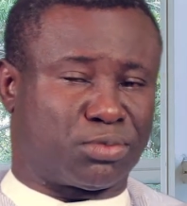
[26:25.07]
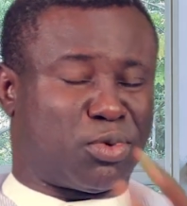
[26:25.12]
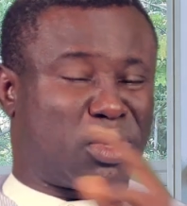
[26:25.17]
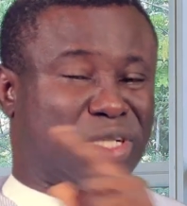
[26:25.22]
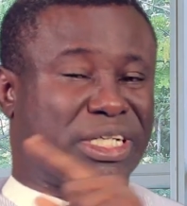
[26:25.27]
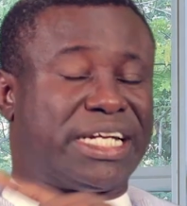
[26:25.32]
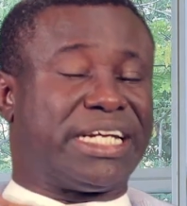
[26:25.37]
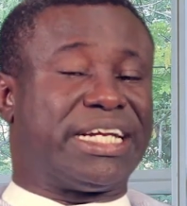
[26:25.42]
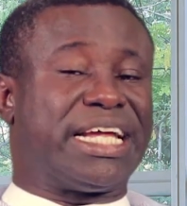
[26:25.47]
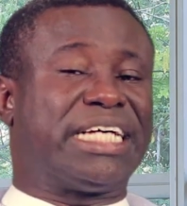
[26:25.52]

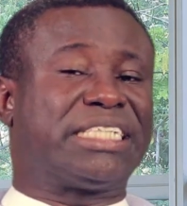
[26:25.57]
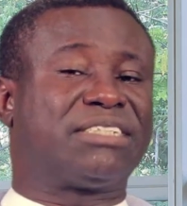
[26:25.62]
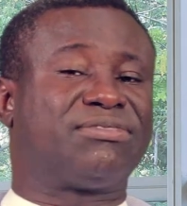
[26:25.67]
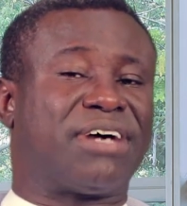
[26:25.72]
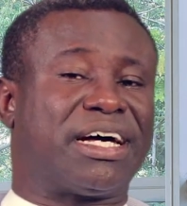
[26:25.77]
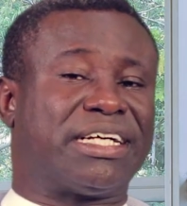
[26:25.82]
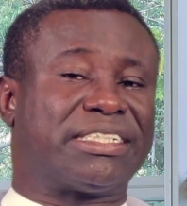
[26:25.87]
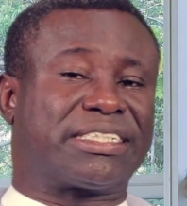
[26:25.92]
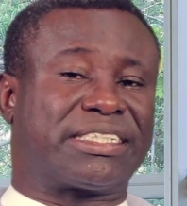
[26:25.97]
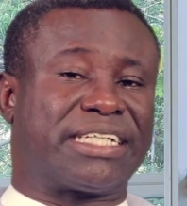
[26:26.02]
But the next
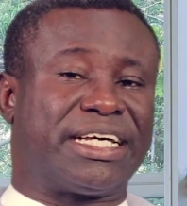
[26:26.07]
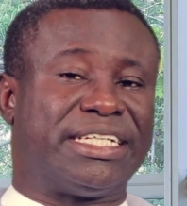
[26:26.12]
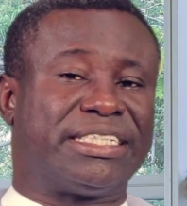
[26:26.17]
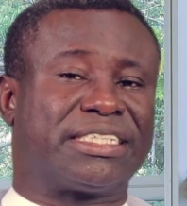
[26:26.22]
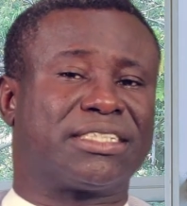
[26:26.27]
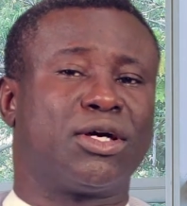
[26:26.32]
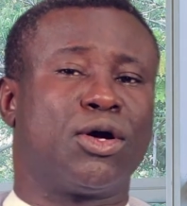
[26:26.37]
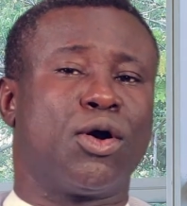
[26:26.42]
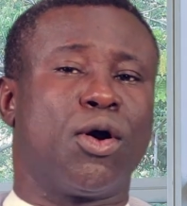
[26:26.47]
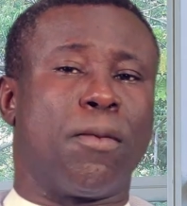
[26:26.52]
verse
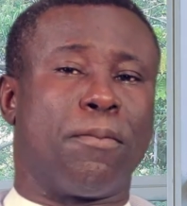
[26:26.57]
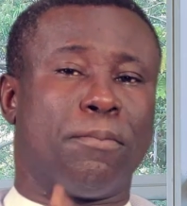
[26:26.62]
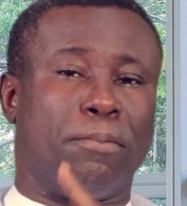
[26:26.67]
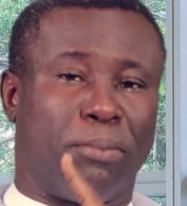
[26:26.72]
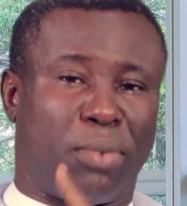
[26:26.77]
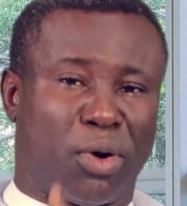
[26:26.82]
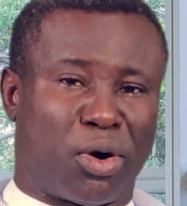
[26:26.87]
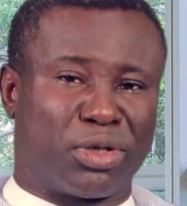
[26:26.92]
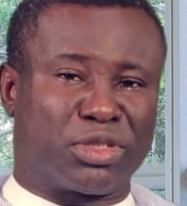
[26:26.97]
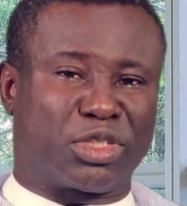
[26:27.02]
says,
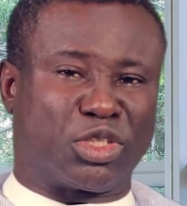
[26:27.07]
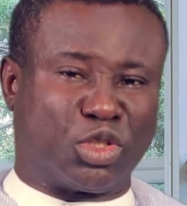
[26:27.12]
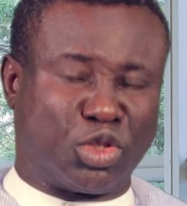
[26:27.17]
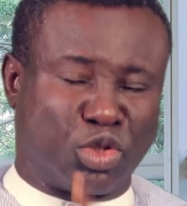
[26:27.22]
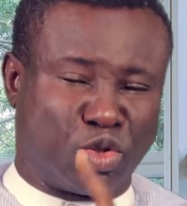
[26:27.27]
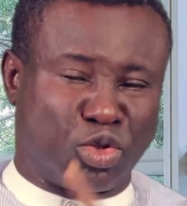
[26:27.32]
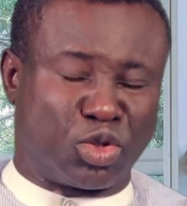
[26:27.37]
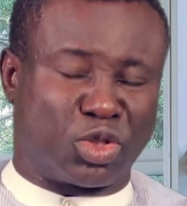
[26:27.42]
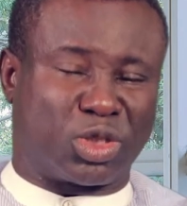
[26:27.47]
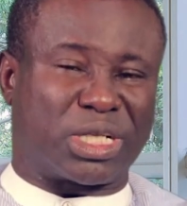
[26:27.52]
but
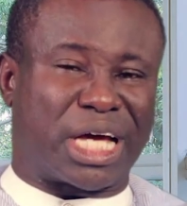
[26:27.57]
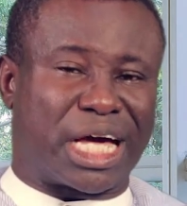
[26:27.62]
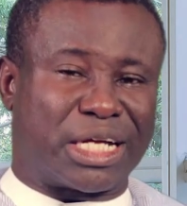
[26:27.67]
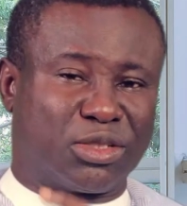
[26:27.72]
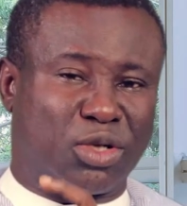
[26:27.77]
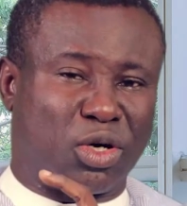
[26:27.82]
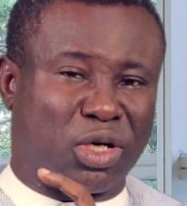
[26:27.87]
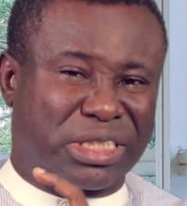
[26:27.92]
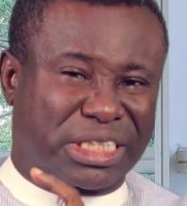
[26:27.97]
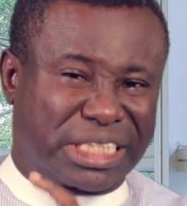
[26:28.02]
you shall
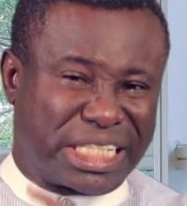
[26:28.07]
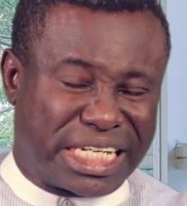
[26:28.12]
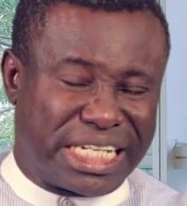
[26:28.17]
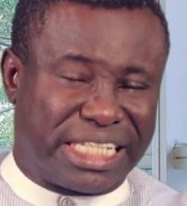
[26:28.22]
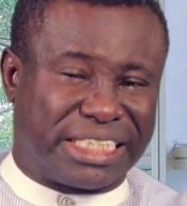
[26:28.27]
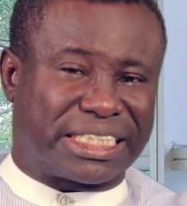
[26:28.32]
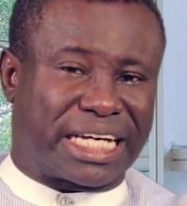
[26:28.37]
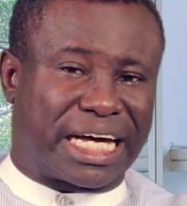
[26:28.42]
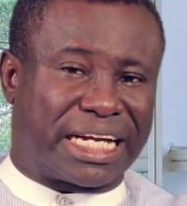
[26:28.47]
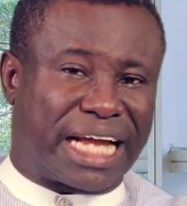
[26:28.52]
not
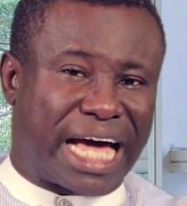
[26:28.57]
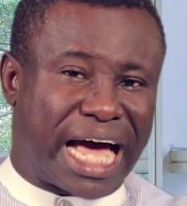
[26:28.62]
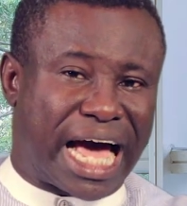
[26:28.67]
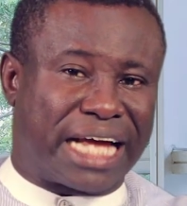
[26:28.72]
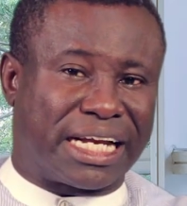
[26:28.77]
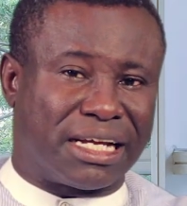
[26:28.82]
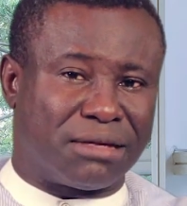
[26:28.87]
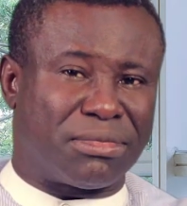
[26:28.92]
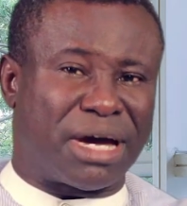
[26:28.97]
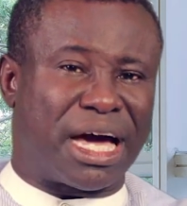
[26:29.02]
eat an
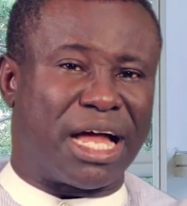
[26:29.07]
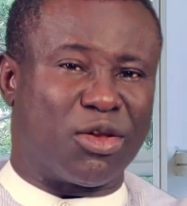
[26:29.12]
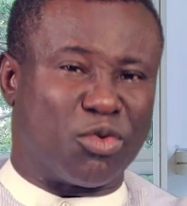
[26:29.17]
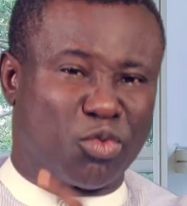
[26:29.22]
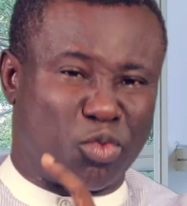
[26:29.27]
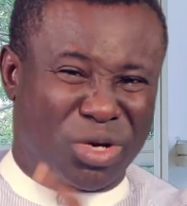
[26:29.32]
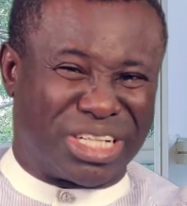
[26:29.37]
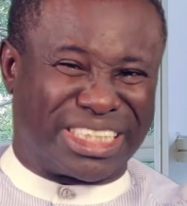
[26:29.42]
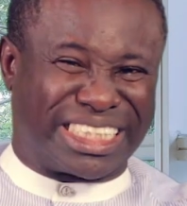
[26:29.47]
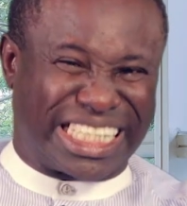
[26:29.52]
animal
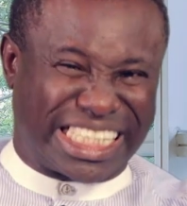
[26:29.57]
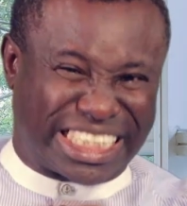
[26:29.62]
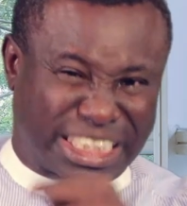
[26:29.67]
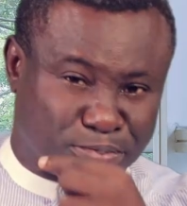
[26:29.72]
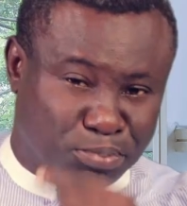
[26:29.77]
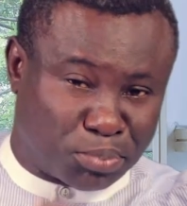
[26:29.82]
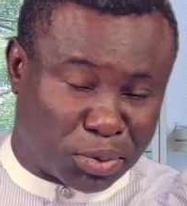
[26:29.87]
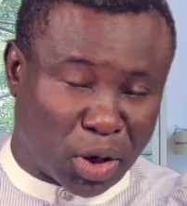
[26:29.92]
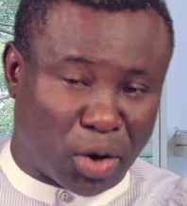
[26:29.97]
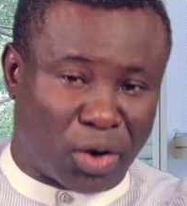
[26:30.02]
with his
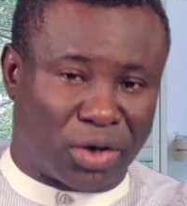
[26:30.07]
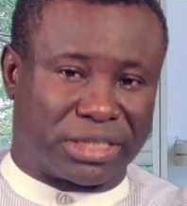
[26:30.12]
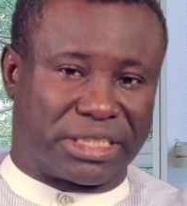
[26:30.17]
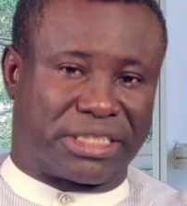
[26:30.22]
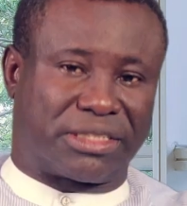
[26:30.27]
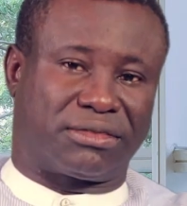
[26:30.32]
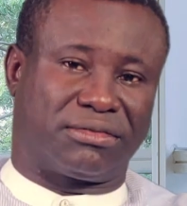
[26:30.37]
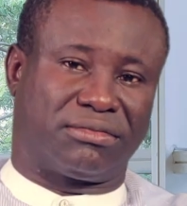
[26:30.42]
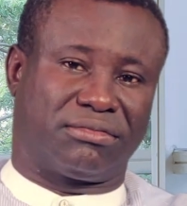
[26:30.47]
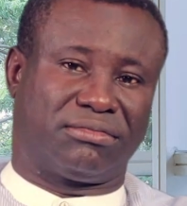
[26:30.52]
blood.